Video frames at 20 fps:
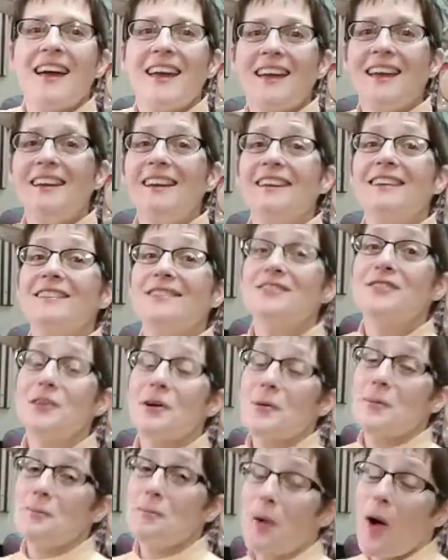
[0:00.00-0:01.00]
It is
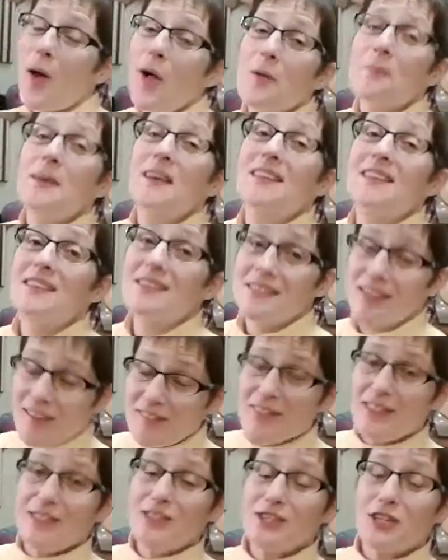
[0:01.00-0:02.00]
a balmy
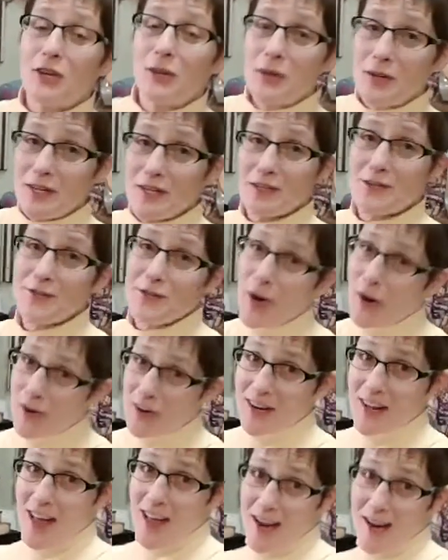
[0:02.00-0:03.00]
7 degrees
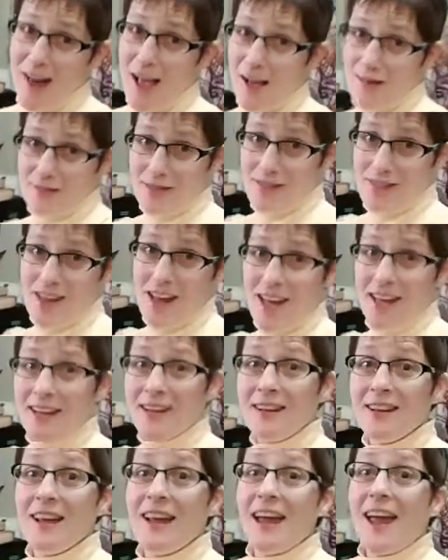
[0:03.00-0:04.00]
Fahrenheit
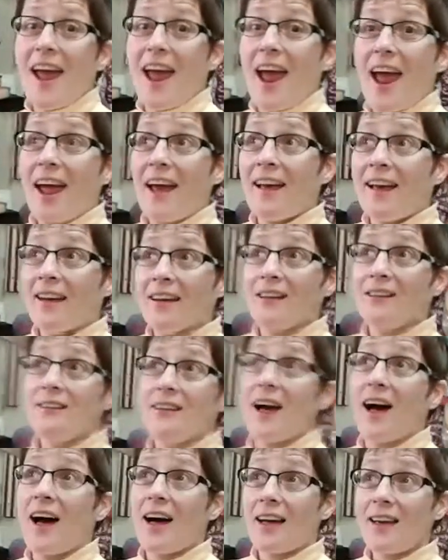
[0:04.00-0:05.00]
outside, and
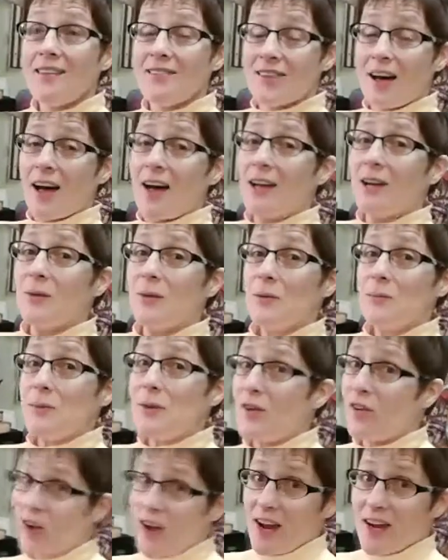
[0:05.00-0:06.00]
I thought it would
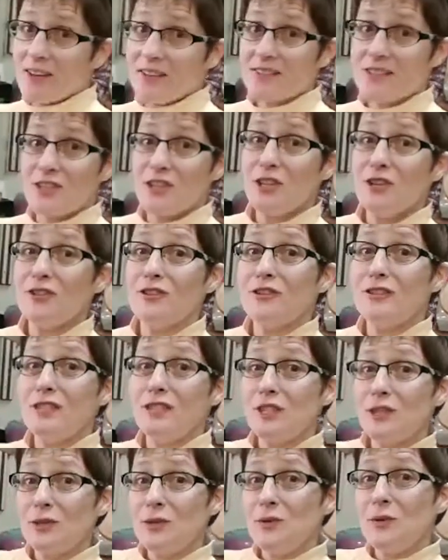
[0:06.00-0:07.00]
be great to
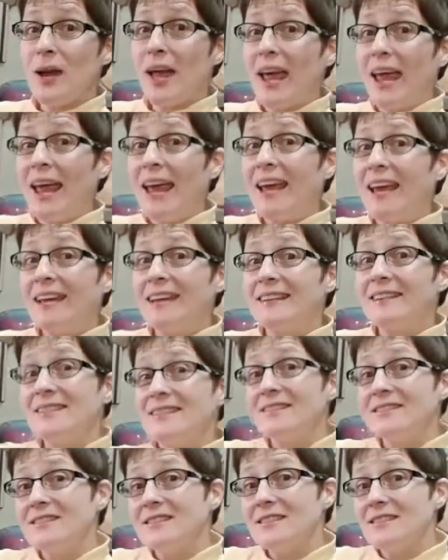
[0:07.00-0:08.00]
do a
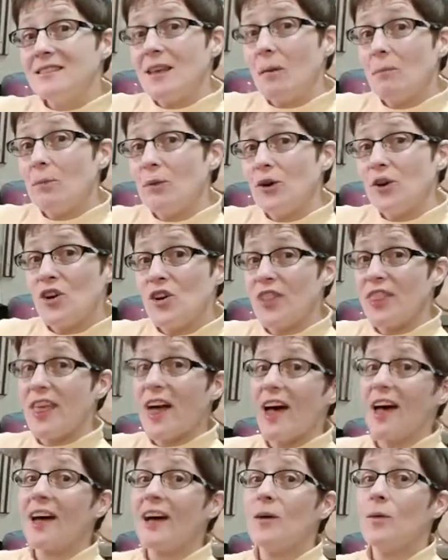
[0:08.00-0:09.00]
supper
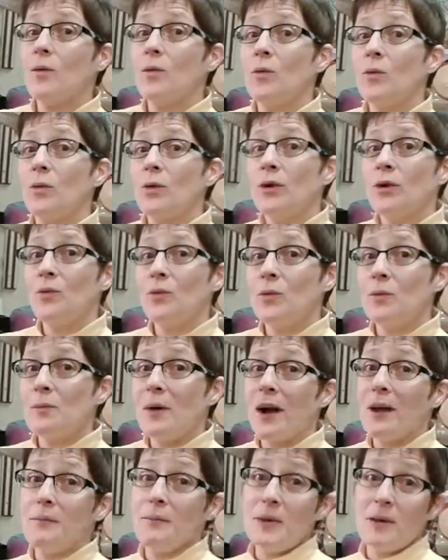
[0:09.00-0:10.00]
that would
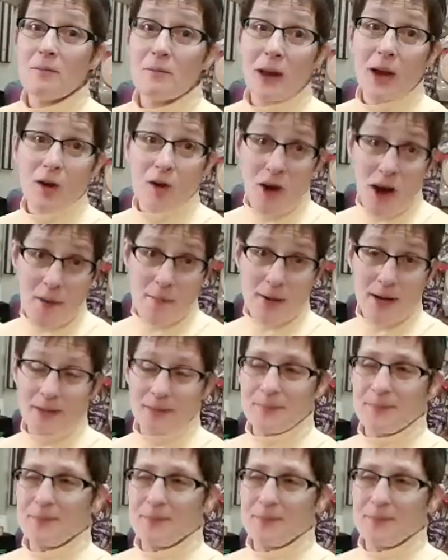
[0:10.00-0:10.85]
remind me of my grandma.